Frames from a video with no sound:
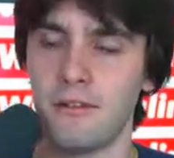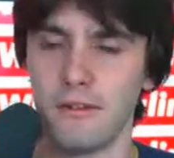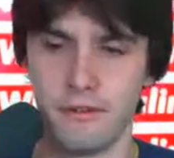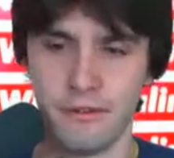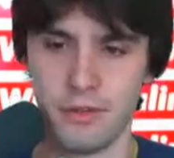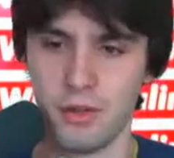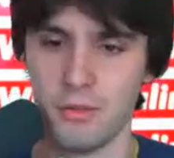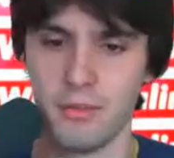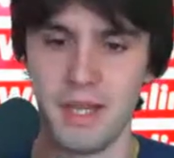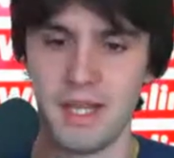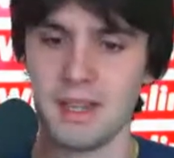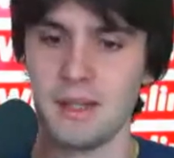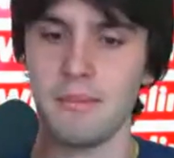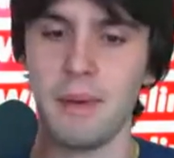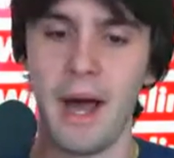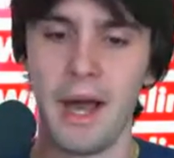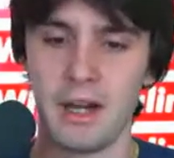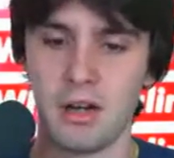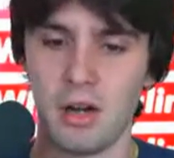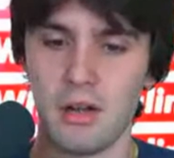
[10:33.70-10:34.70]
for being the
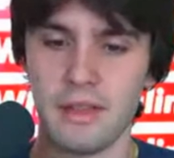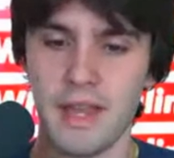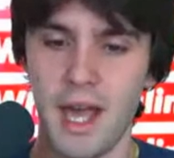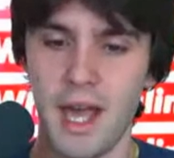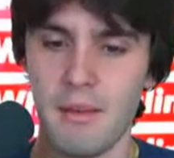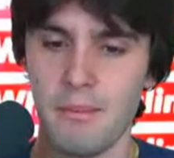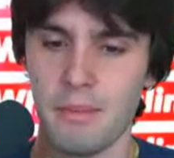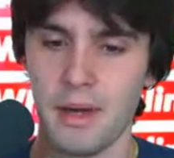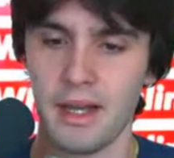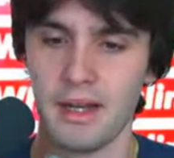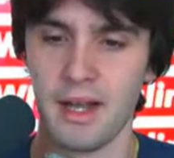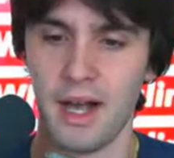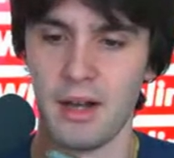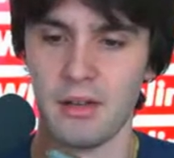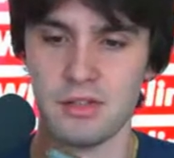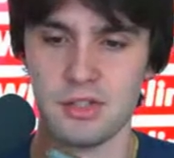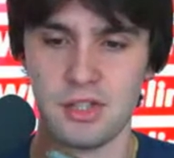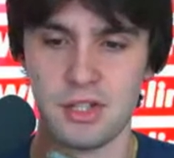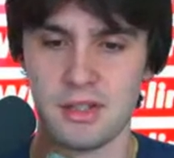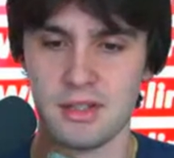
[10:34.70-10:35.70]
buyer on that, but I
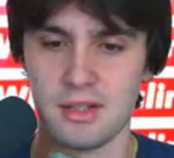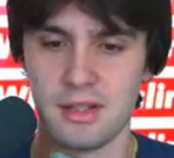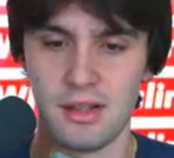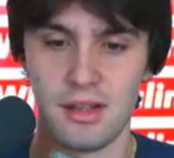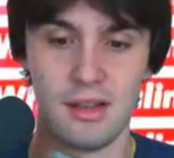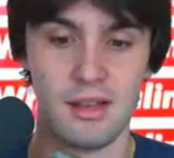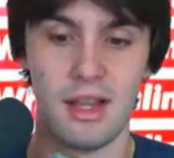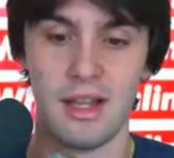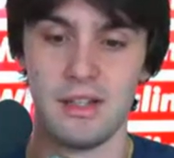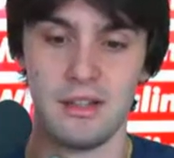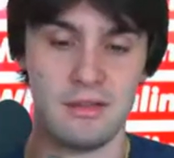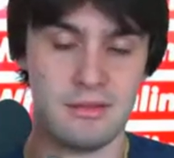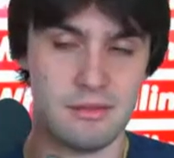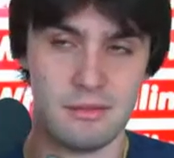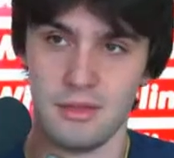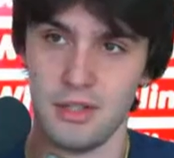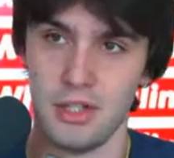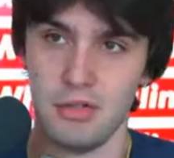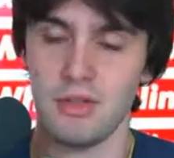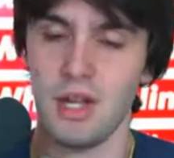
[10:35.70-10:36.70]
was just letting
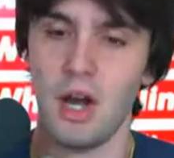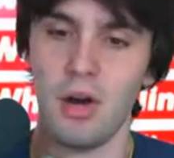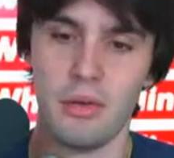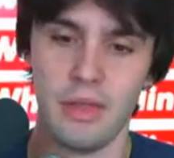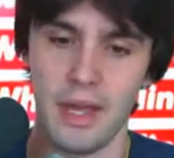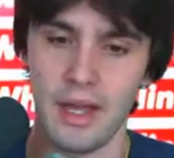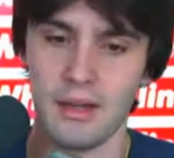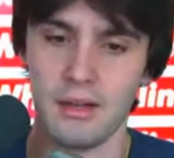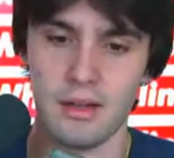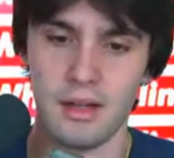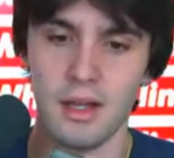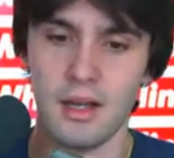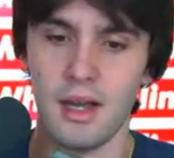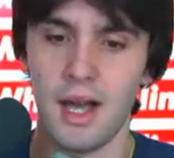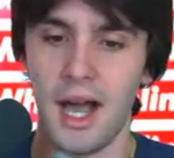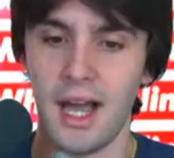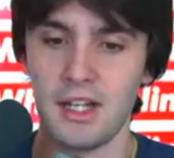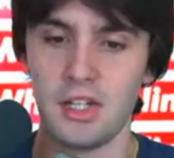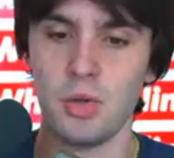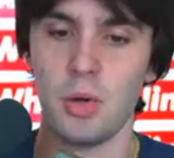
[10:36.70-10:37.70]
you know that
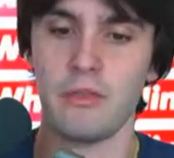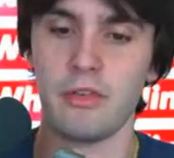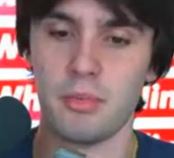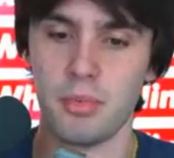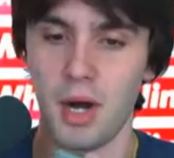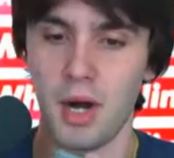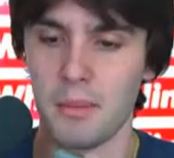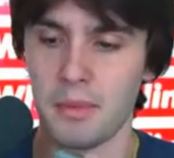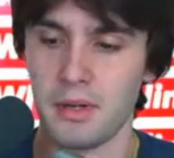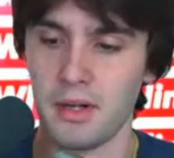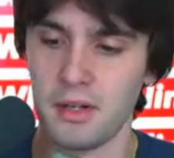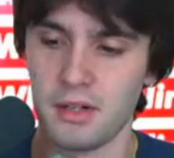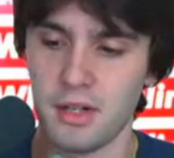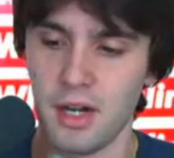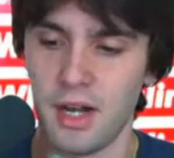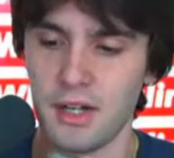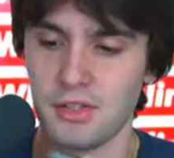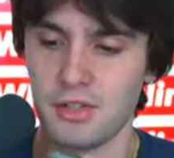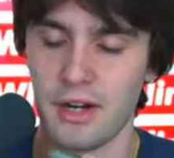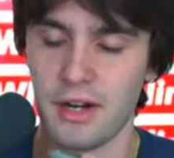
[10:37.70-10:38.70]
I do have a property on a
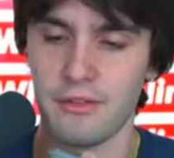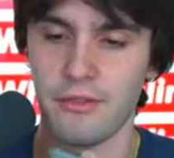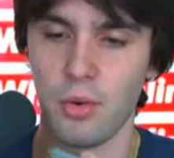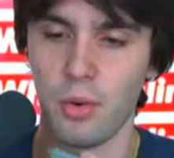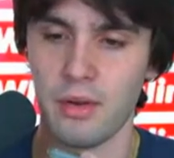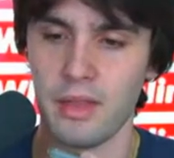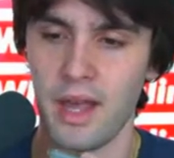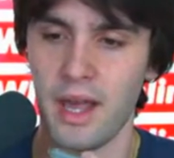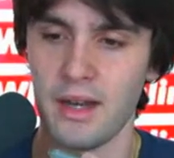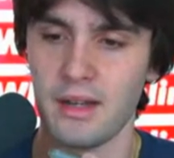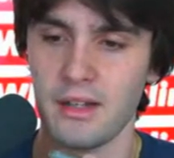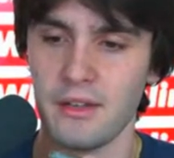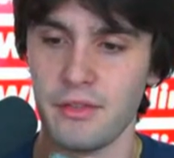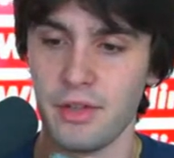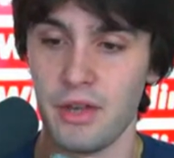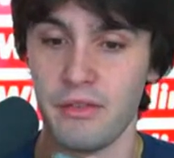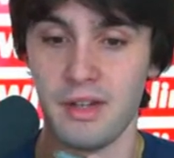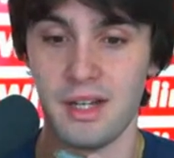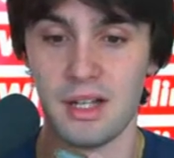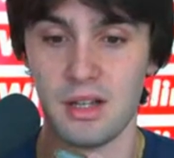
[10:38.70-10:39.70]
contract for that. And if
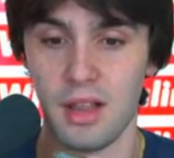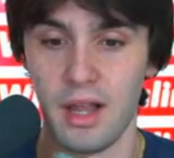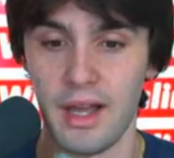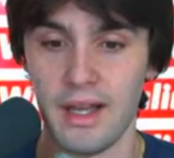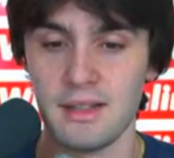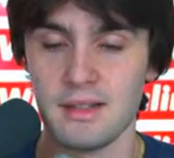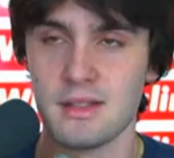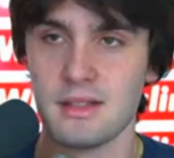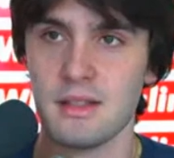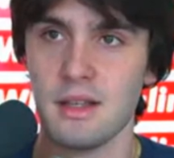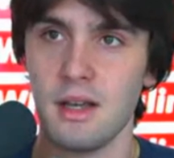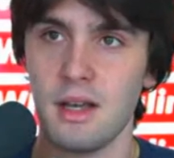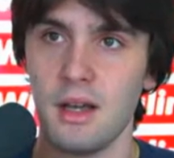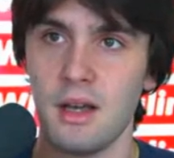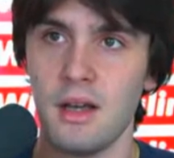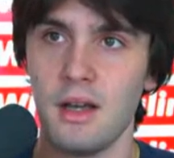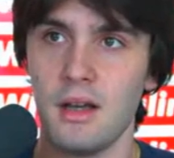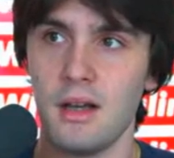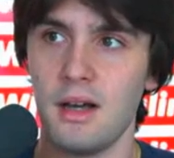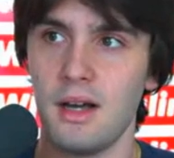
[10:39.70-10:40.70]
you have any clients,
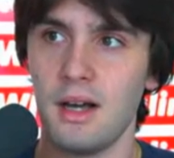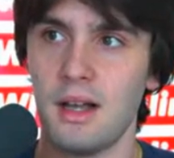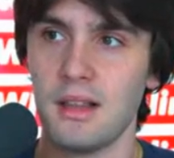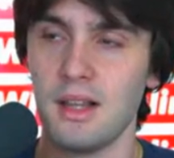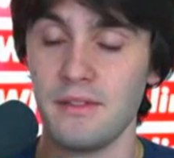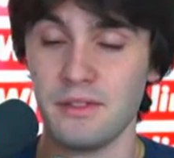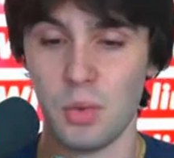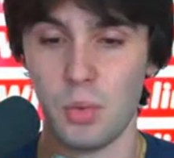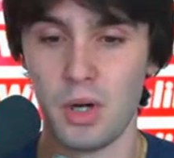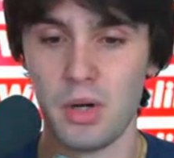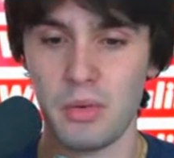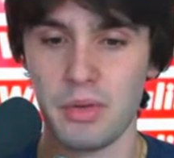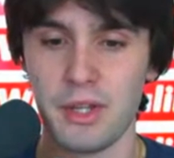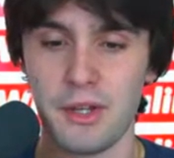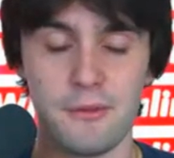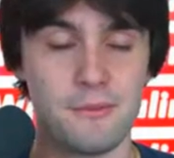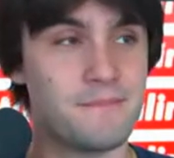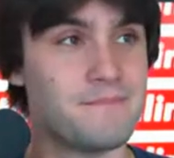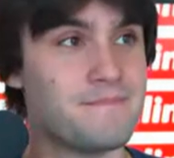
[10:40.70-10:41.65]
I'd love to work with you.